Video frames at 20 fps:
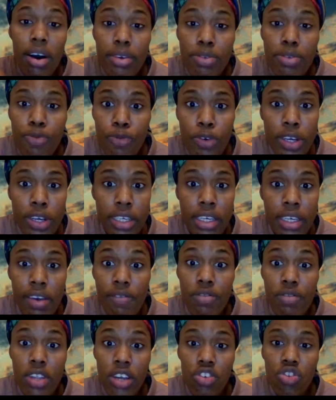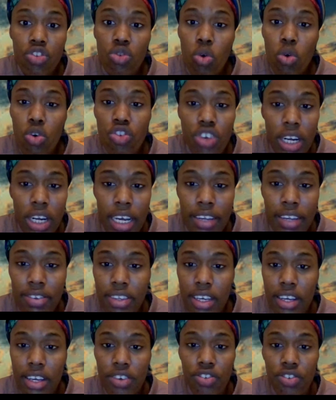unforgiveness,
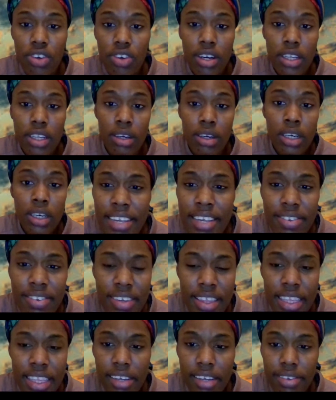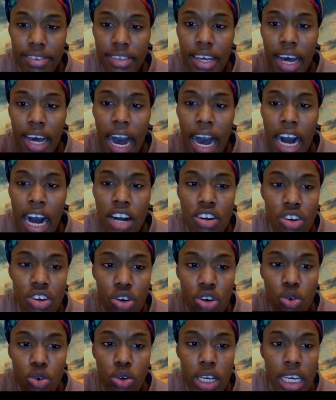socialization, laziness,
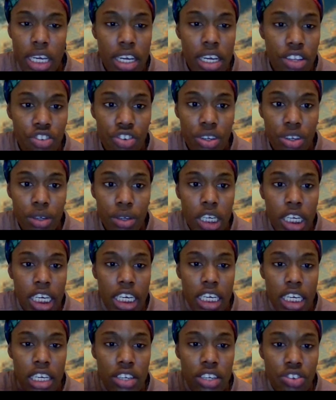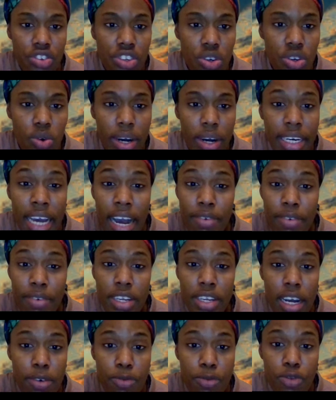anger, rage, issue, and
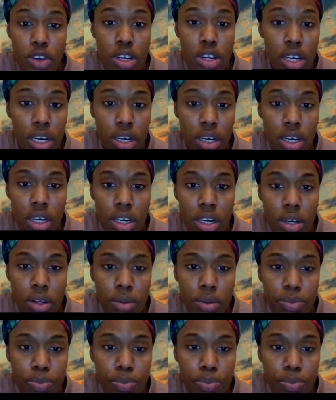having a fear